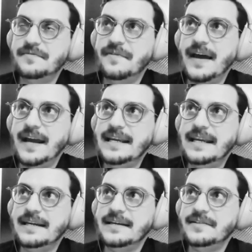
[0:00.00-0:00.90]

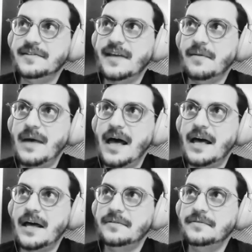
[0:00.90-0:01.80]
finding
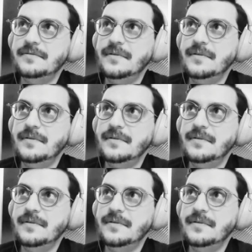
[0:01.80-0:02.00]
somehow